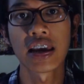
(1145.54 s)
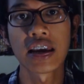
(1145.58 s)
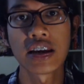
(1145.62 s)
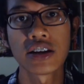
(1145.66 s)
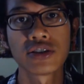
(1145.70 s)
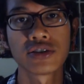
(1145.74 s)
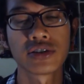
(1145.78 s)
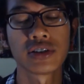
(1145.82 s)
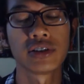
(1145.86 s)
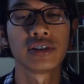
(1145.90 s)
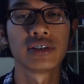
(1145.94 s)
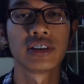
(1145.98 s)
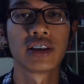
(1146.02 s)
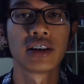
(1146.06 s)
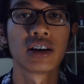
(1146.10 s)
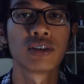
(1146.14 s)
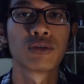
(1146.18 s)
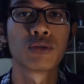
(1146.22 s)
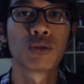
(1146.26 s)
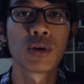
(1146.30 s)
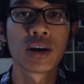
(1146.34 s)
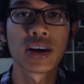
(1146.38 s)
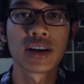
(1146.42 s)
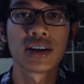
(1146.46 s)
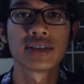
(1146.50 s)
hatred that
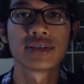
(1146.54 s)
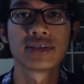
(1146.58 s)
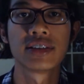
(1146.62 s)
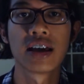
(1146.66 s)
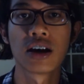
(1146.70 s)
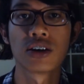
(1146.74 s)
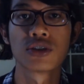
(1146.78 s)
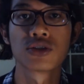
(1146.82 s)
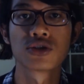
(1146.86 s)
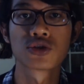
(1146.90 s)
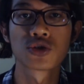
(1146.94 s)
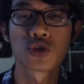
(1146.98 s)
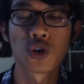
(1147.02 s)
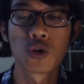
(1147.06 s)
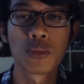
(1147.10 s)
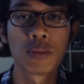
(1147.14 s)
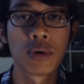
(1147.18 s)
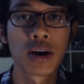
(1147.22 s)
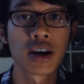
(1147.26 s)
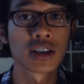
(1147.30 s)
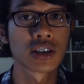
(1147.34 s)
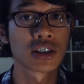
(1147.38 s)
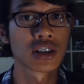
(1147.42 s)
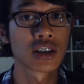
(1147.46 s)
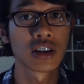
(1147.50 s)
have weighed us down so
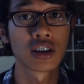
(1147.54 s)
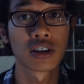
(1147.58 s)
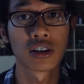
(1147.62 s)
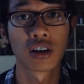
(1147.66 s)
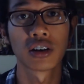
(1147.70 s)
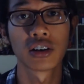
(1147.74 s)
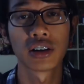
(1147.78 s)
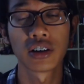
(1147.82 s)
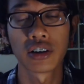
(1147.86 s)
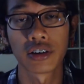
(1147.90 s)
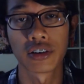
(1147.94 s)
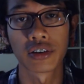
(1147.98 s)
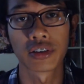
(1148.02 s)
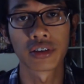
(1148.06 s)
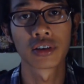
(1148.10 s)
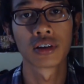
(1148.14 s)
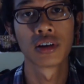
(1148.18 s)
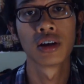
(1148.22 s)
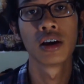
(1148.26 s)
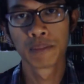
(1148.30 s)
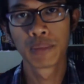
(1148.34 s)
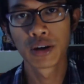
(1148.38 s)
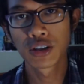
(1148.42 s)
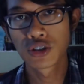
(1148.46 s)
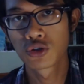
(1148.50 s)
much here on Earth.
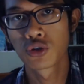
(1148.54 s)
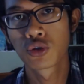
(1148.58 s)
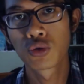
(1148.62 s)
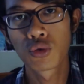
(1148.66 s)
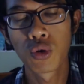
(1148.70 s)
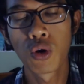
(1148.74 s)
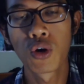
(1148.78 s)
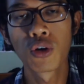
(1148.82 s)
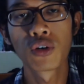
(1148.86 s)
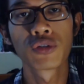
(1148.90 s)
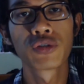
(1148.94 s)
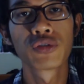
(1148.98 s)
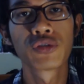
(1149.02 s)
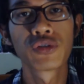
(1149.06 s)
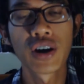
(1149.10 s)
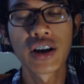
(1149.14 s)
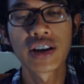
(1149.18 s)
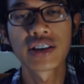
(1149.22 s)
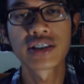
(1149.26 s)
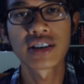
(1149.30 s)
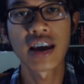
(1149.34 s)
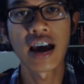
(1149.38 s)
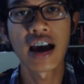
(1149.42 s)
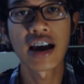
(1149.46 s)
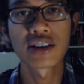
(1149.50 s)
But to quote
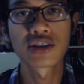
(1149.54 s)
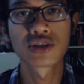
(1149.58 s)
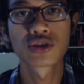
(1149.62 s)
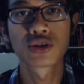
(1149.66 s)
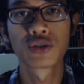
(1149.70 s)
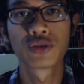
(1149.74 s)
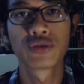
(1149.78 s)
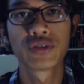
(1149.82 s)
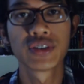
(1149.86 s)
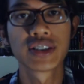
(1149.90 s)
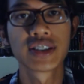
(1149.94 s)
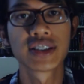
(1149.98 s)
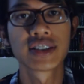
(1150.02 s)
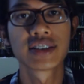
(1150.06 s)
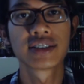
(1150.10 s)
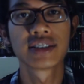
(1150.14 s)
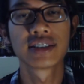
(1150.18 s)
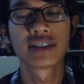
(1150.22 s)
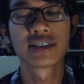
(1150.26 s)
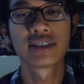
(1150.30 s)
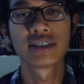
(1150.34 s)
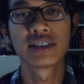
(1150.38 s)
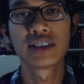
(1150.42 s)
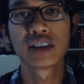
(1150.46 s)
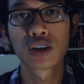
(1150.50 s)
French
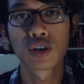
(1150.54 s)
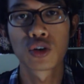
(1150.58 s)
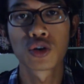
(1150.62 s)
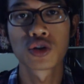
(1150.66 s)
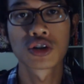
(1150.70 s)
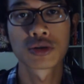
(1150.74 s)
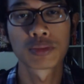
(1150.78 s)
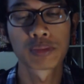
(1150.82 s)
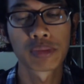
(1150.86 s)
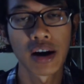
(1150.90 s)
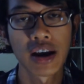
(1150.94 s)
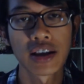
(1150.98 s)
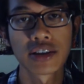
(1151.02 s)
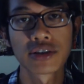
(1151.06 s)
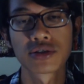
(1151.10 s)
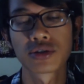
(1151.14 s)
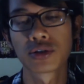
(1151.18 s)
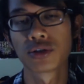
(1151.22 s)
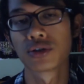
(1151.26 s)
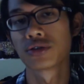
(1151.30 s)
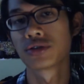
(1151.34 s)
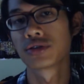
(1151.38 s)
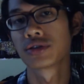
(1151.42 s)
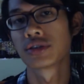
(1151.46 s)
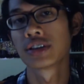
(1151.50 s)
astrophysicist Nikos
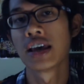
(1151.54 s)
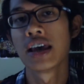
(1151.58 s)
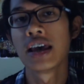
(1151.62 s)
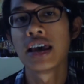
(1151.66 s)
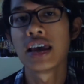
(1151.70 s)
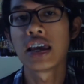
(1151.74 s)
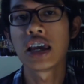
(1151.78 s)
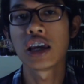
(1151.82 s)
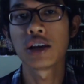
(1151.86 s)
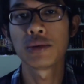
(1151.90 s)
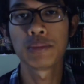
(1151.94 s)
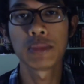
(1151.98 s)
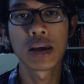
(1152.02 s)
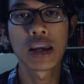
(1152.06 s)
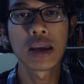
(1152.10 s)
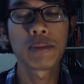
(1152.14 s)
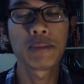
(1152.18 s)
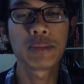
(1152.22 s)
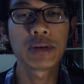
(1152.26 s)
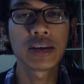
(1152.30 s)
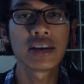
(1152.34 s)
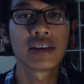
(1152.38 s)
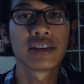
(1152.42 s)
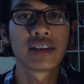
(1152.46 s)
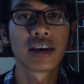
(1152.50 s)
Prantzos, it may
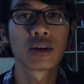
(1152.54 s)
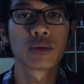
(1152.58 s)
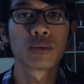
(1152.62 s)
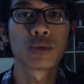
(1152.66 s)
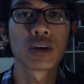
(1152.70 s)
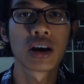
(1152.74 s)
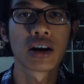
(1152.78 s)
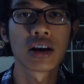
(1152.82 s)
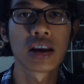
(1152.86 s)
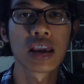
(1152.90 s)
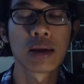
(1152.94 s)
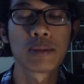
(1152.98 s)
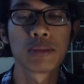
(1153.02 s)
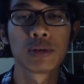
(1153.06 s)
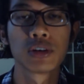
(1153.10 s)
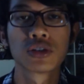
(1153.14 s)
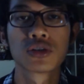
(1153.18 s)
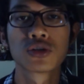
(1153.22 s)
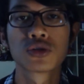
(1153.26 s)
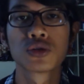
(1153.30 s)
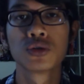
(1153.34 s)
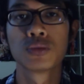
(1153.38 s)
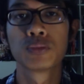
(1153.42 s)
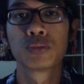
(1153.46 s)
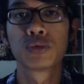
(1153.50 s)
be that we are able
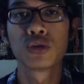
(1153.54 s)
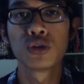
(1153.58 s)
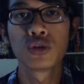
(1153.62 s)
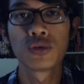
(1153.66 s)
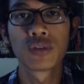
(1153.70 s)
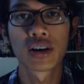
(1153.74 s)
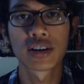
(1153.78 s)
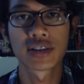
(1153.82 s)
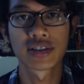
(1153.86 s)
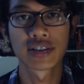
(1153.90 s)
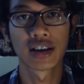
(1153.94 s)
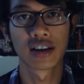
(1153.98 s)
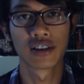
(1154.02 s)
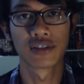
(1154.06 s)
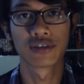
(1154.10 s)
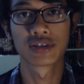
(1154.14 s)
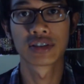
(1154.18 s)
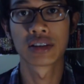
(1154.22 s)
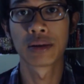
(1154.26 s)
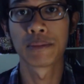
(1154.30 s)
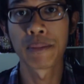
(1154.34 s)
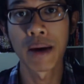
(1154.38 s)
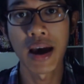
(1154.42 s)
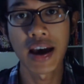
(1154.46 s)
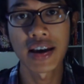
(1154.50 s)
to prove ourselves
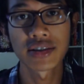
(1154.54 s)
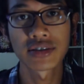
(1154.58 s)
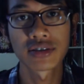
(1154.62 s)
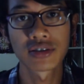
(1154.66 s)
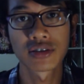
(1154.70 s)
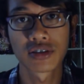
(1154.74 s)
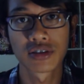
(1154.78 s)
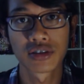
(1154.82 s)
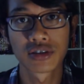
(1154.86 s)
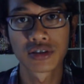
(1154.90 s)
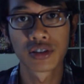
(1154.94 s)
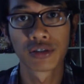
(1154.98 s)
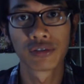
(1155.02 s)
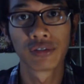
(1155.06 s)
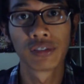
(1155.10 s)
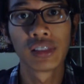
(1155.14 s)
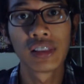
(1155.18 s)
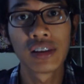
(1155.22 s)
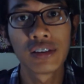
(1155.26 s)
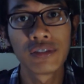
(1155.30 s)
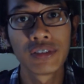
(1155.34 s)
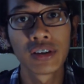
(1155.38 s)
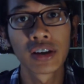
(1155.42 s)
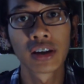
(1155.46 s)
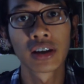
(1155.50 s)
the masters of
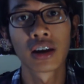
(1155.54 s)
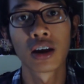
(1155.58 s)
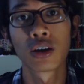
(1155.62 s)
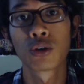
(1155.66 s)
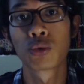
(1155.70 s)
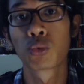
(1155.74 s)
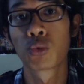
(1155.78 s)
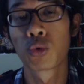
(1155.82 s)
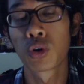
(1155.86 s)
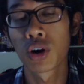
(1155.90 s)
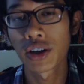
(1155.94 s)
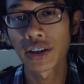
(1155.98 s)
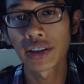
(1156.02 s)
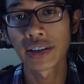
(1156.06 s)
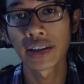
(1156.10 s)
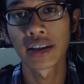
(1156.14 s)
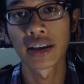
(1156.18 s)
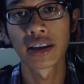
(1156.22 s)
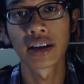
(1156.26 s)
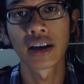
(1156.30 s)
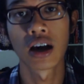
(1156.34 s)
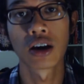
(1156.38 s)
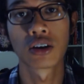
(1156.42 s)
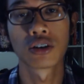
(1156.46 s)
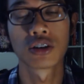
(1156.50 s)
living and working
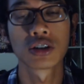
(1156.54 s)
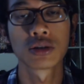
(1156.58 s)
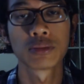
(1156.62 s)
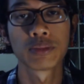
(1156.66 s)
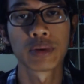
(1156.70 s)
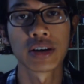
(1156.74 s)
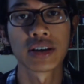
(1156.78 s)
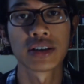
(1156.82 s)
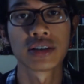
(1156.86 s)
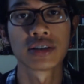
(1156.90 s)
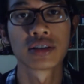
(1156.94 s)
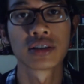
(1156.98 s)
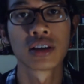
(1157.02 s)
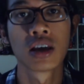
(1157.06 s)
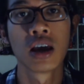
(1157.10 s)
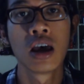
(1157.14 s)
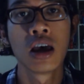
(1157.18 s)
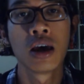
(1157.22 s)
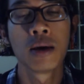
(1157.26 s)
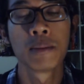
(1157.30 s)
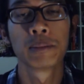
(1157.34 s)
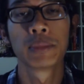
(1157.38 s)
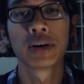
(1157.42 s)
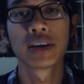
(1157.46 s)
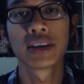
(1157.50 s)
in outer space,
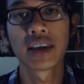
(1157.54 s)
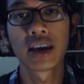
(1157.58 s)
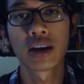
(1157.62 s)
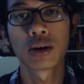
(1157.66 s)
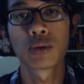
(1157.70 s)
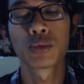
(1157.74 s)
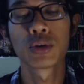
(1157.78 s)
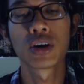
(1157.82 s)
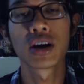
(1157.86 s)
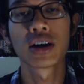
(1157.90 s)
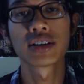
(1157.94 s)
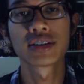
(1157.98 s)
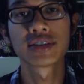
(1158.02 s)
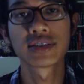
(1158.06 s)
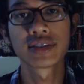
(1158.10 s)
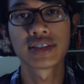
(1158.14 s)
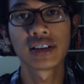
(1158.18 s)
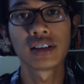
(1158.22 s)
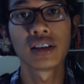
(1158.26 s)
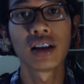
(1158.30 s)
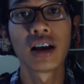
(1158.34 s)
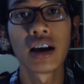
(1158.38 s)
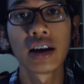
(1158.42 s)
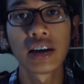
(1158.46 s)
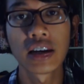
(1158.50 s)
but yet we are
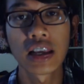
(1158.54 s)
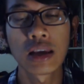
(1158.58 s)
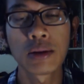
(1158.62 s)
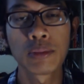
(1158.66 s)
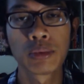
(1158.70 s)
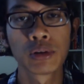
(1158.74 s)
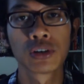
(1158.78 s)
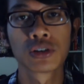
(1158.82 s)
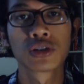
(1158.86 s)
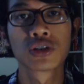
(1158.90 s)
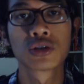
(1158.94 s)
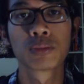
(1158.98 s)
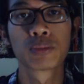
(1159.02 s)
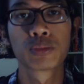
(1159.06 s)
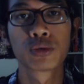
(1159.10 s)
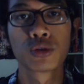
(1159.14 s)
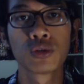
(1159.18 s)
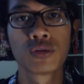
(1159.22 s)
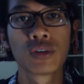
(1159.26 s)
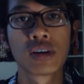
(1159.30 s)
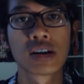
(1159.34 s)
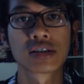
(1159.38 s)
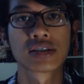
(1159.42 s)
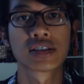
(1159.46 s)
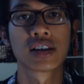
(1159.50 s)
still unable to
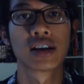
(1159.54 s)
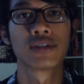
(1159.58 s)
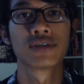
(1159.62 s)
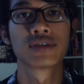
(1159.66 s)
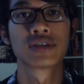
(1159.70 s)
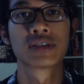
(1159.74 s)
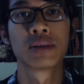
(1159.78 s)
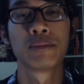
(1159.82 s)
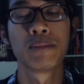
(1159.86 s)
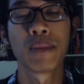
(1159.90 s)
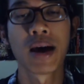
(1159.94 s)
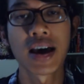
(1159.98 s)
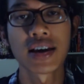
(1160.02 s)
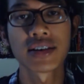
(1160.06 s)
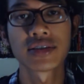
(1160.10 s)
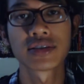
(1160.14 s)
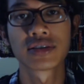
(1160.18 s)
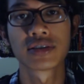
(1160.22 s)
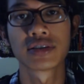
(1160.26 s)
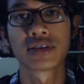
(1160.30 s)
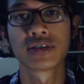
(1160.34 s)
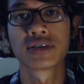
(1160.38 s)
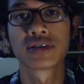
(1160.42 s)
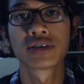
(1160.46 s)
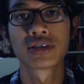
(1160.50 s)
prove ourselves the
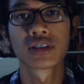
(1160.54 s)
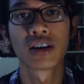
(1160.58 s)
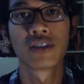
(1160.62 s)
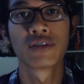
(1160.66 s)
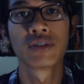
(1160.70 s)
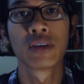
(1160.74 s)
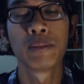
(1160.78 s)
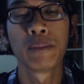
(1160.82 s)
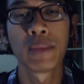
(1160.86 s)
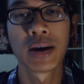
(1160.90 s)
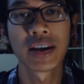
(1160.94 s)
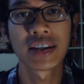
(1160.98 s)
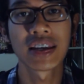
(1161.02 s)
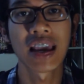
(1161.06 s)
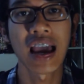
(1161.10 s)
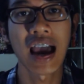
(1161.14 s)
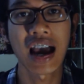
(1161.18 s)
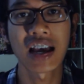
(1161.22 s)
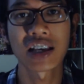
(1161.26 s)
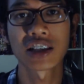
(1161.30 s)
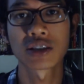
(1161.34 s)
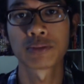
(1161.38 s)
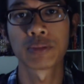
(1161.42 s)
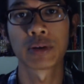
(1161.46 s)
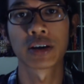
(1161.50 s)
masters of the many
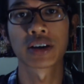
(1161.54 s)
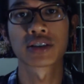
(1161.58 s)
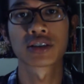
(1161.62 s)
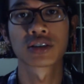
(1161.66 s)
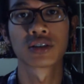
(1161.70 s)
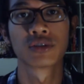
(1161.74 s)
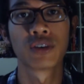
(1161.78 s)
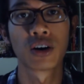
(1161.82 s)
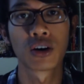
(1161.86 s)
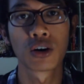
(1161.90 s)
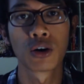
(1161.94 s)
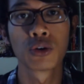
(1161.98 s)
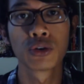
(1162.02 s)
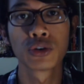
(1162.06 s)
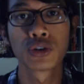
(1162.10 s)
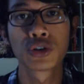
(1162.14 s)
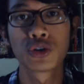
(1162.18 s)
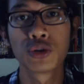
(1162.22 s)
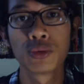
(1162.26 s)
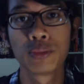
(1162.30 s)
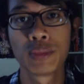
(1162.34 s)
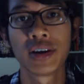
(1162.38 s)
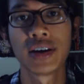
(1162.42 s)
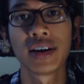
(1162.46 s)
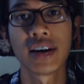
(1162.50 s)
aspects of our own
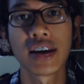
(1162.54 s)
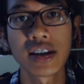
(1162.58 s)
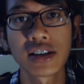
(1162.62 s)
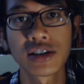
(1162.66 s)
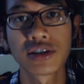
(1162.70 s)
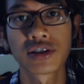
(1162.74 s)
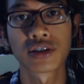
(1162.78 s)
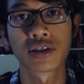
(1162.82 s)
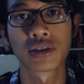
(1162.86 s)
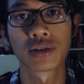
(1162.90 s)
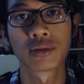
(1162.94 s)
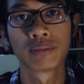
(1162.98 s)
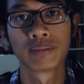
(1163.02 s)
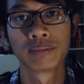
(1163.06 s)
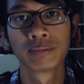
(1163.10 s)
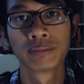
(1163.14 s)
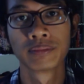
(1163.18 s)
human nature.